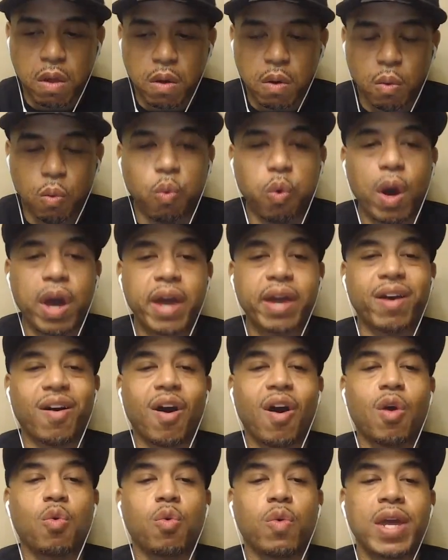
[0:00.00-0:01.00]
What
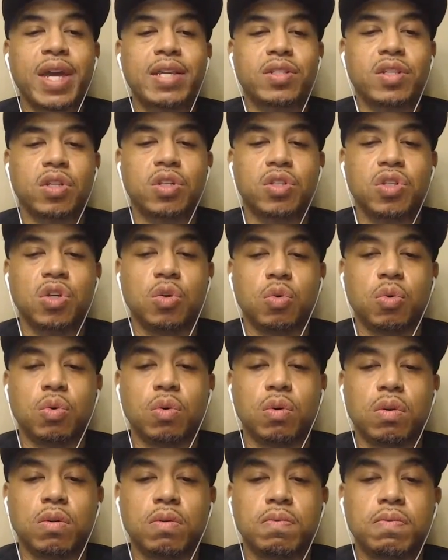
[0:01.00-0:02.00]
are we to do?
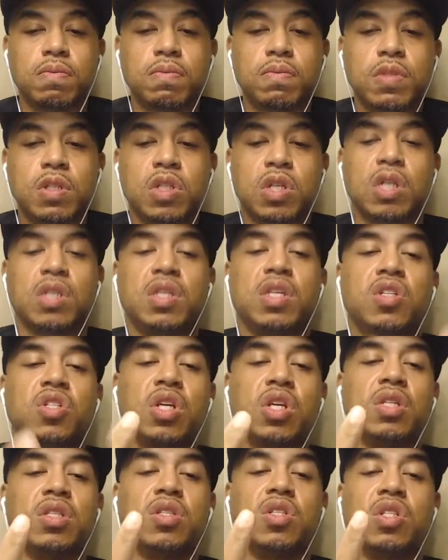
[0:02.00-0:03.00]
So
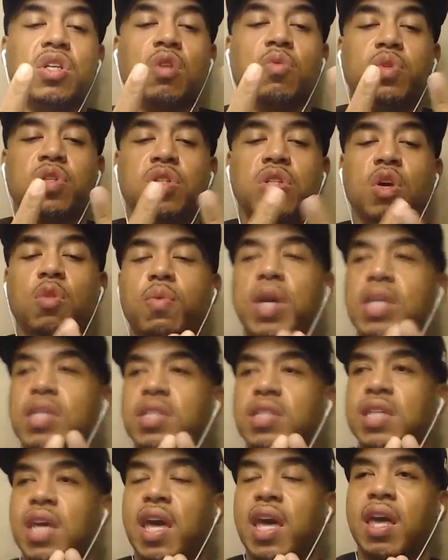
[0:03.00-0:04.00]
we
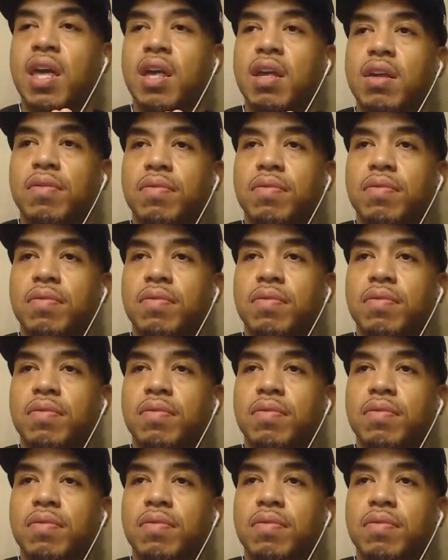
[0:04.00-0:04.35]
say,